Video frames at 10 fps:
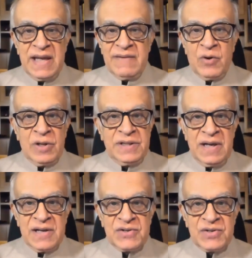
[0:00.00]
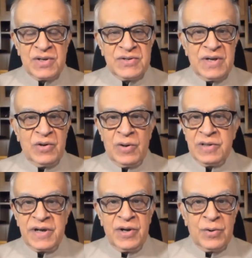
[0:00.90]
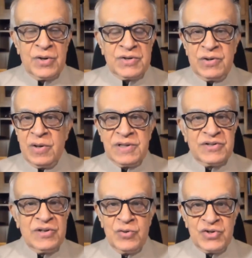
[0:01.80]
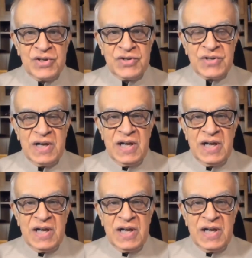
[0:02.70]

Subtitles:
they have all the answers and all the cures and all the solutions.